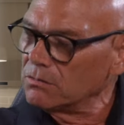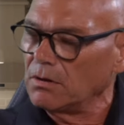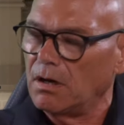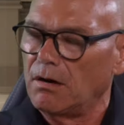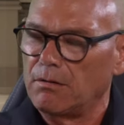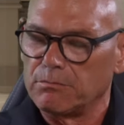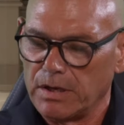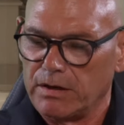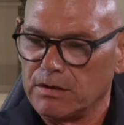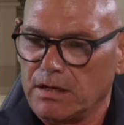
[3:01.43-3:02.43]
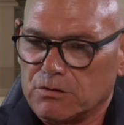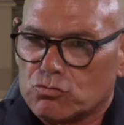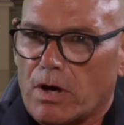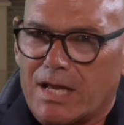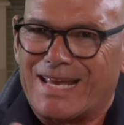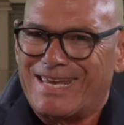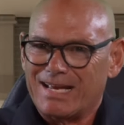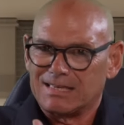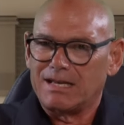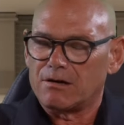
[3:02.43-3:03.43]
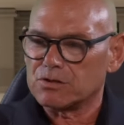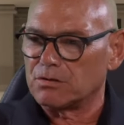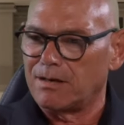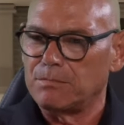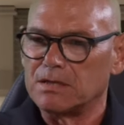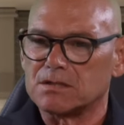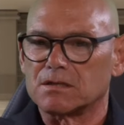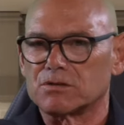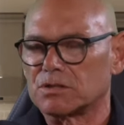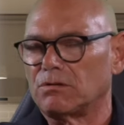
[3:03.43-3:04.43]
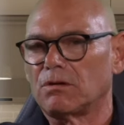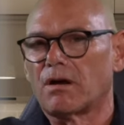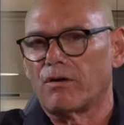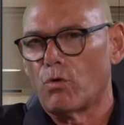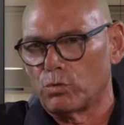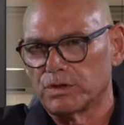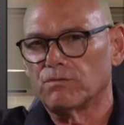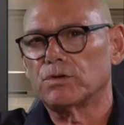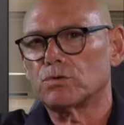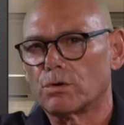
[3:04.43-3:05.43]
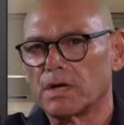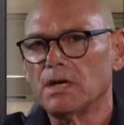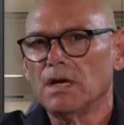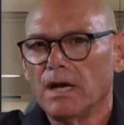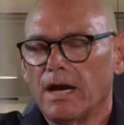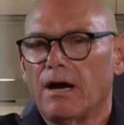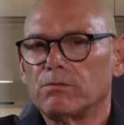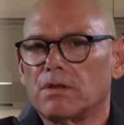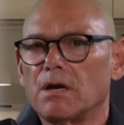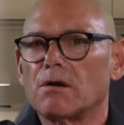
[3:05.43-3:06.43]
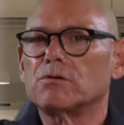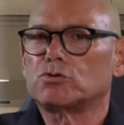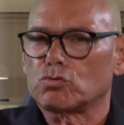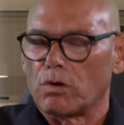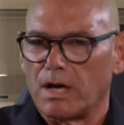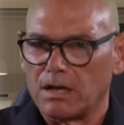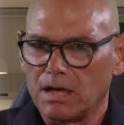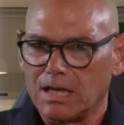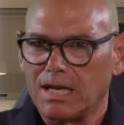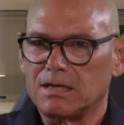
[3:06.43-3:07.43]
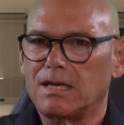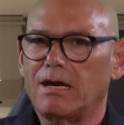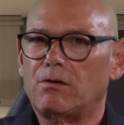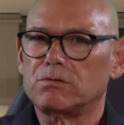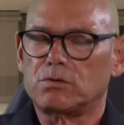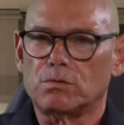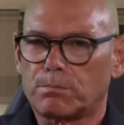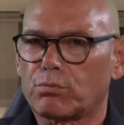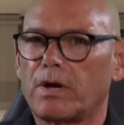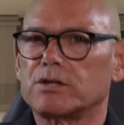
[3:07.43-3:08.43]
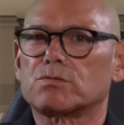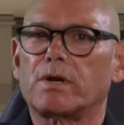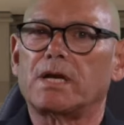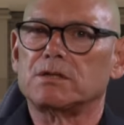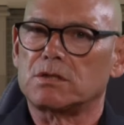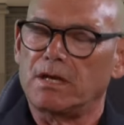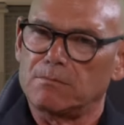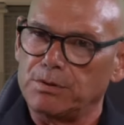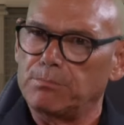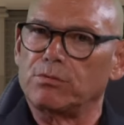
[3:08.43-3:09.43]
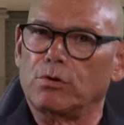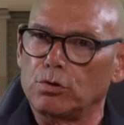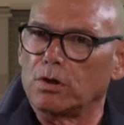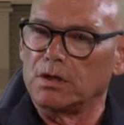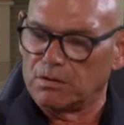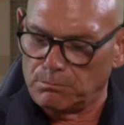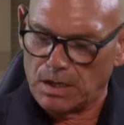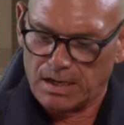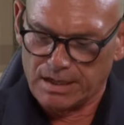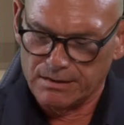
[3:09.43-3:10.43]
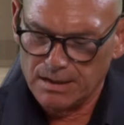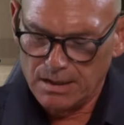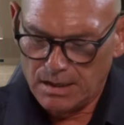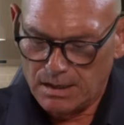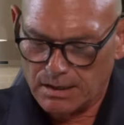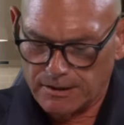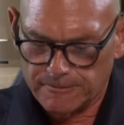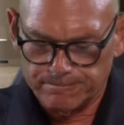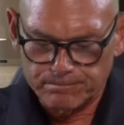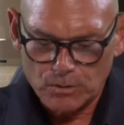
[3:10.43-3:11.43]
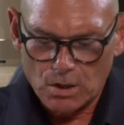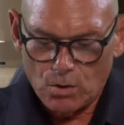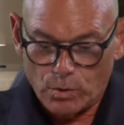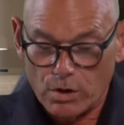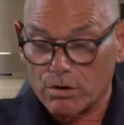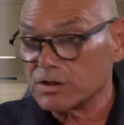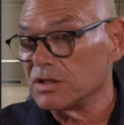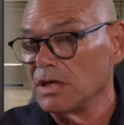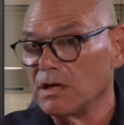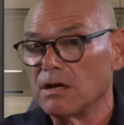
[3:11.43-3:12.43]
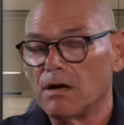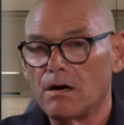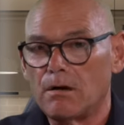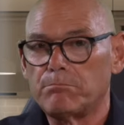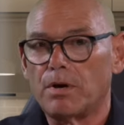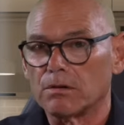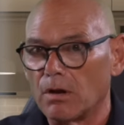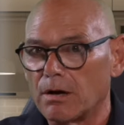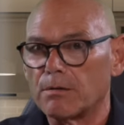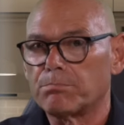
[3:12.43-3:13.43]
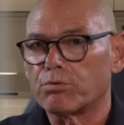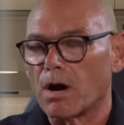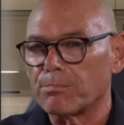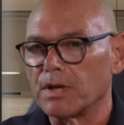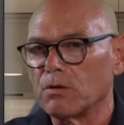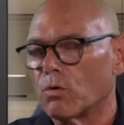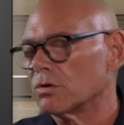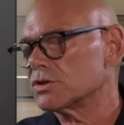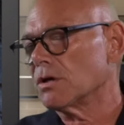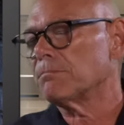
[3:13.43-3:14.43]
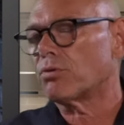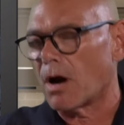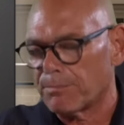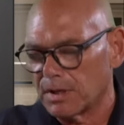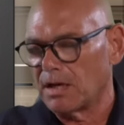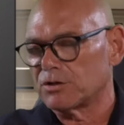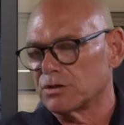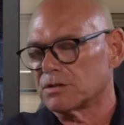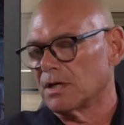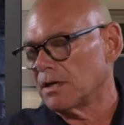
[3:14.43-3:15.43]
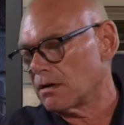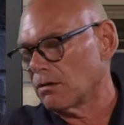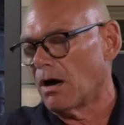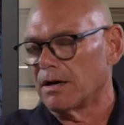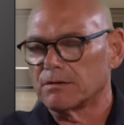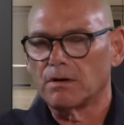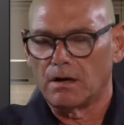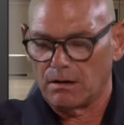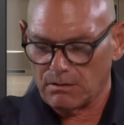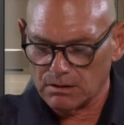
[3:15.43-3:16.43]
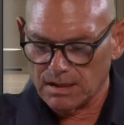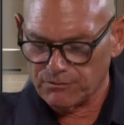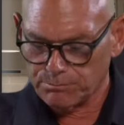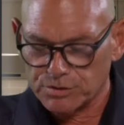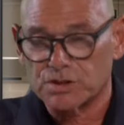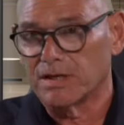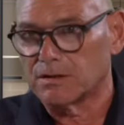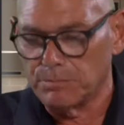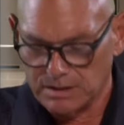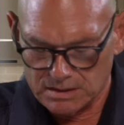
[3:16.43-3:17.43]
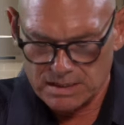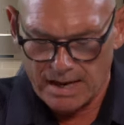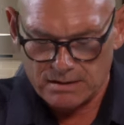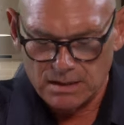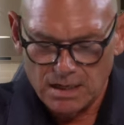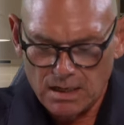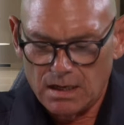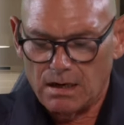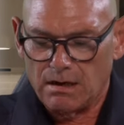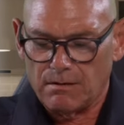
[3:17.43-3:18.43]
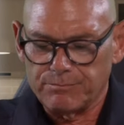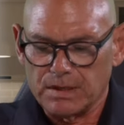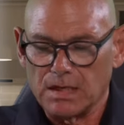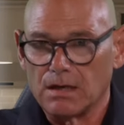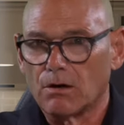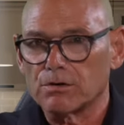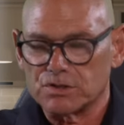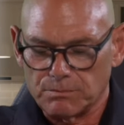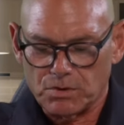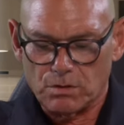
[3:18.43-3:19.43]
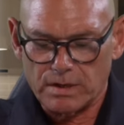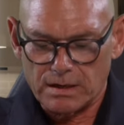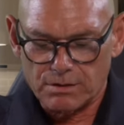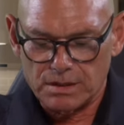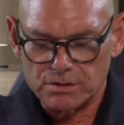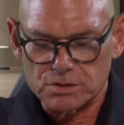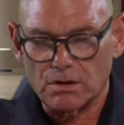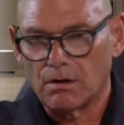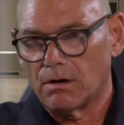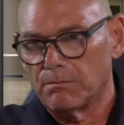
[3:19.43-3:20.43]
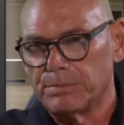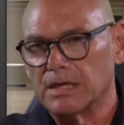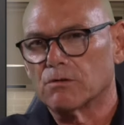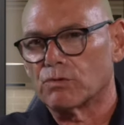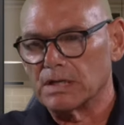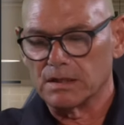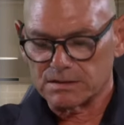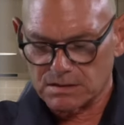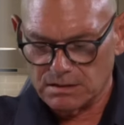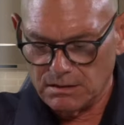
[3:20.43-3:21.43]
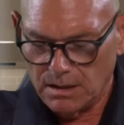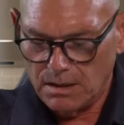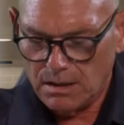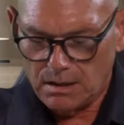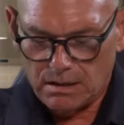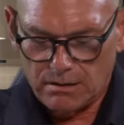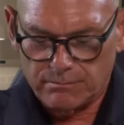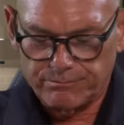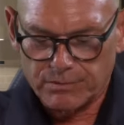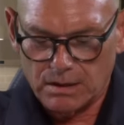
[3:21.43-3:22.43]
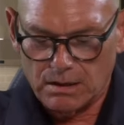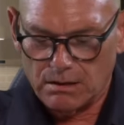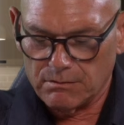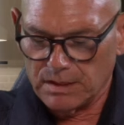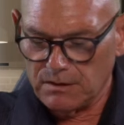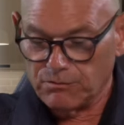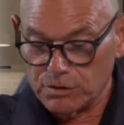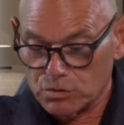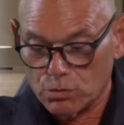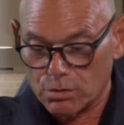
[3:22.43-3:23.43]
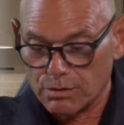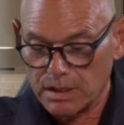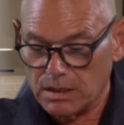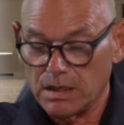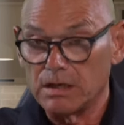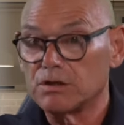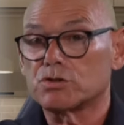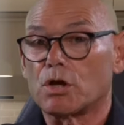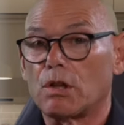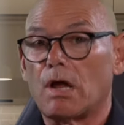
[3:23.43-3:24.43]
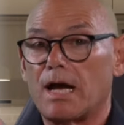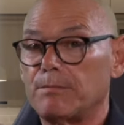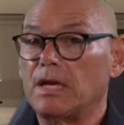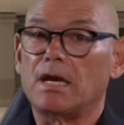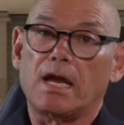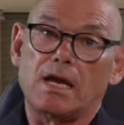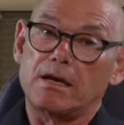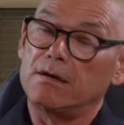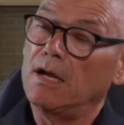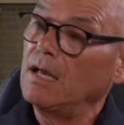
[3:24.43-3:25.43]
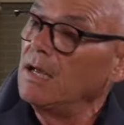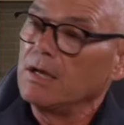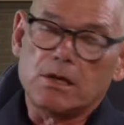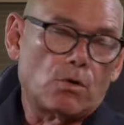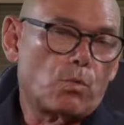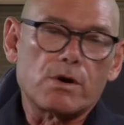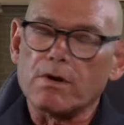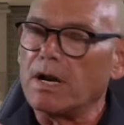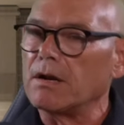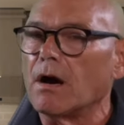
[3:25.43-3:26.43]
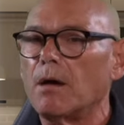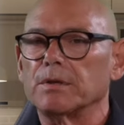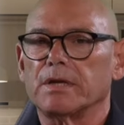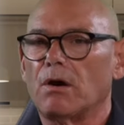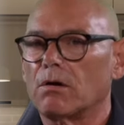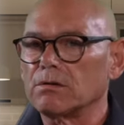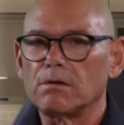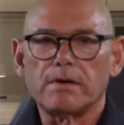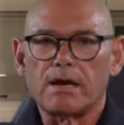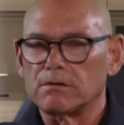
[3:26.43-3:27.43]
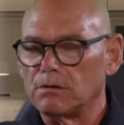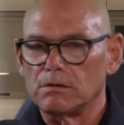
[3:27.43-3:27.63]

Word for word: um, and, and try to get there. So that means that there's still a lot of old inventory out there trying to get down to a price range that people are looking to buy. Um, we are seeing uh, a lot of property, or some property, I should say, not a lot, uh, 11% to be exact, um, in our zip code areas uh, being relisted. Um, uh, inventory is climbing and you know, we're an anomaly. Our little eh,